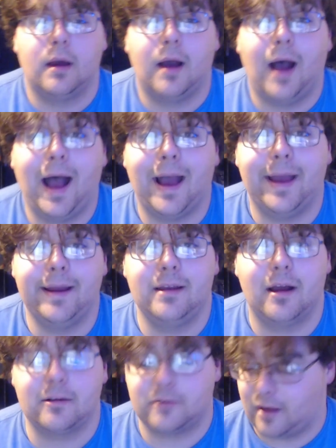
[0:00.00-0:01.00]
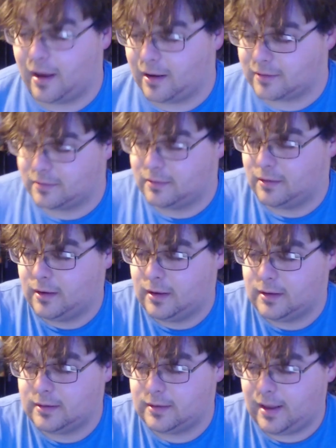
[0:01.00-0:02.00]
Hi, Dr. Cox.
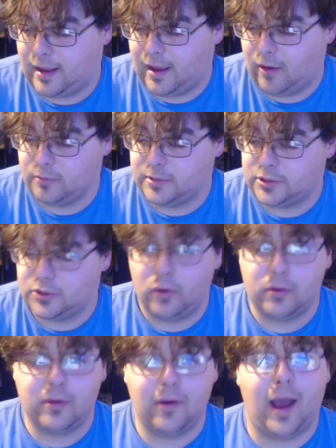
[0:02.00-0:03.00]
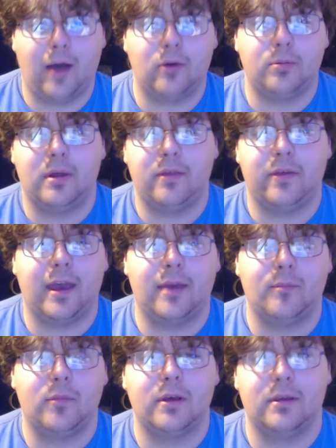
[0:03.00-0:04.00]
Today I will be showing you how to play the
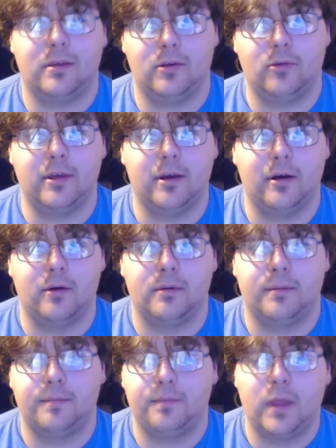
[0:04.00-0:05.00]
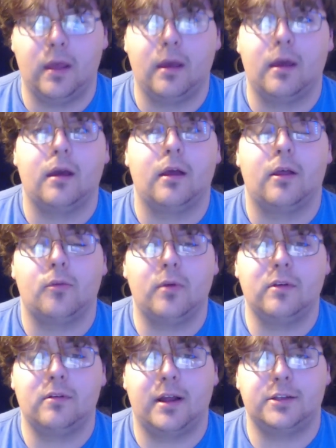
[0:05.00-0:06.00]
game YuGiOh. The
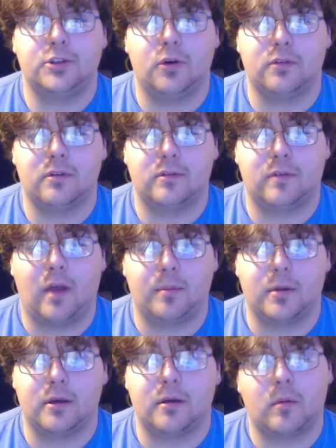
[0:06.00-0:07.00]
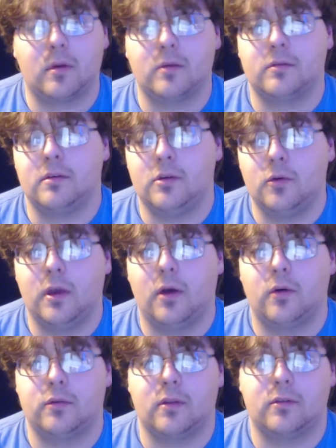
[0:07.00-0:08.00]
reason I chose this topic is because
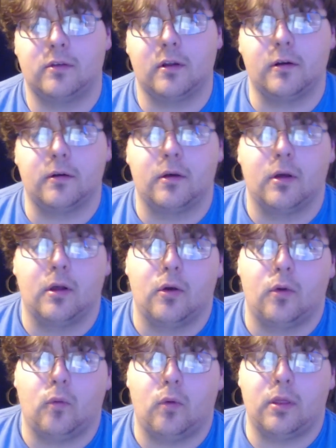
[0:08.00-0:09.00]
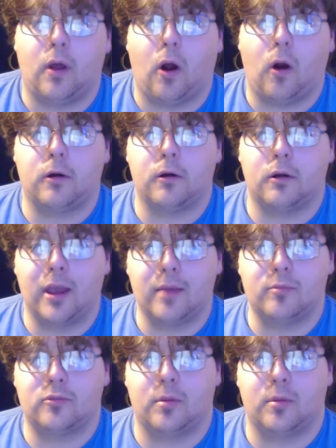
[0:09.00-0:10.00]
YuGiOh is considered one of the harder
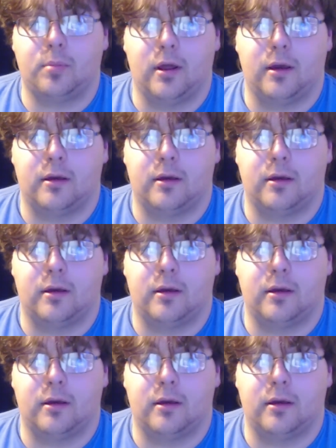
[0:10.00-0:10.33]
games to play.